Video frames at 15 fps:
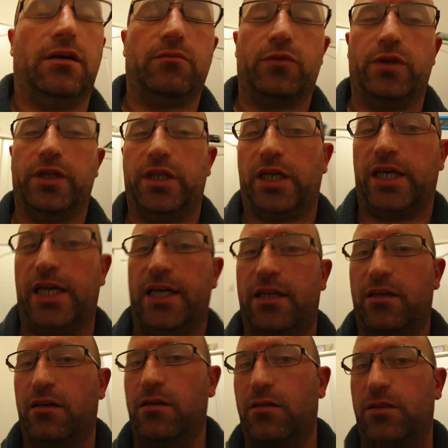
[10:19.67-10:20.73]
going to
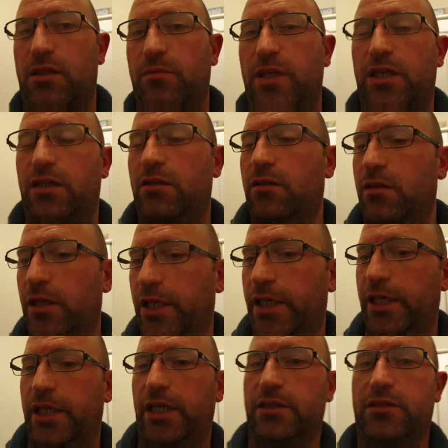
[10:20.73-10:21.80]
decant some of it
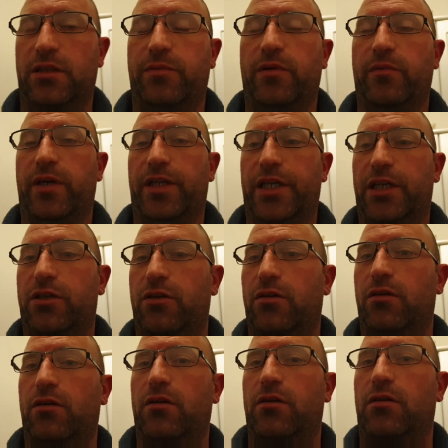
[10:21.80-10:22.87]
into a Tupperware dish,
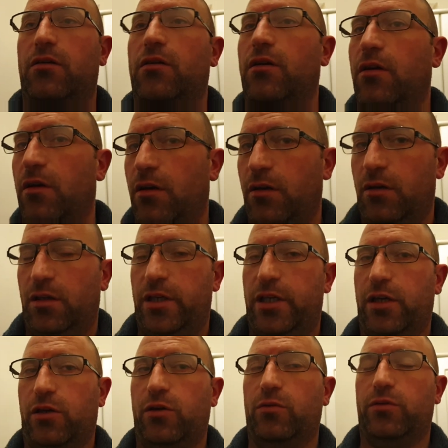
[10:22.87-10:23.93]
let
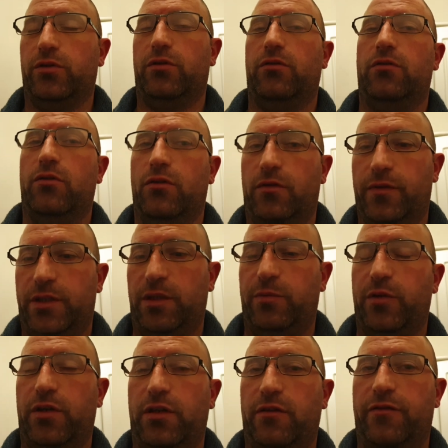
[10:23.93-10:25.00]
it cool down, and obviously
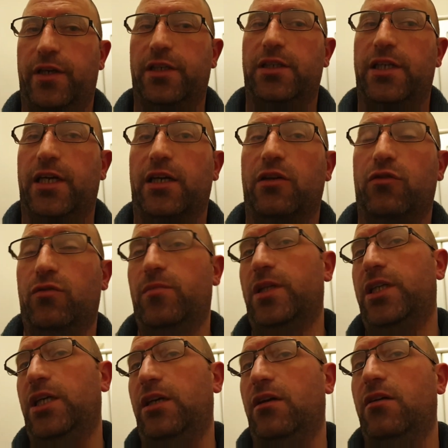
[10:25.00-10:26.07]
put it in the fridge. That can do my
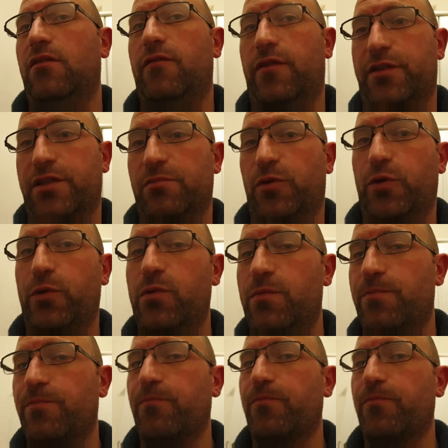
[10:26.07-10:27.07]
tea for tomorrow.